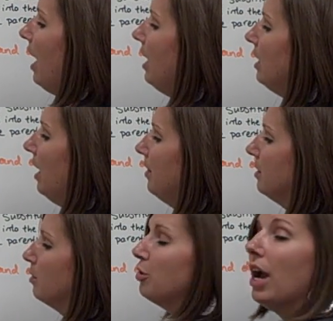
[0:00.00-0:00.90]
8 and the
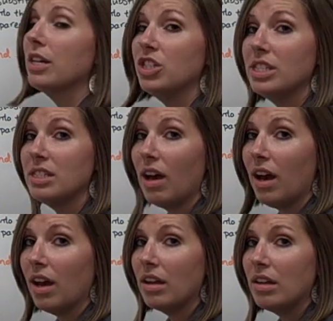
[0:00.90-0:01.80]
subtraction
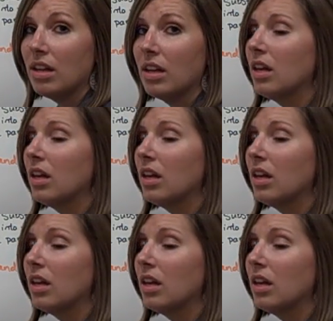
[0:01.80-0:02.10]
sign.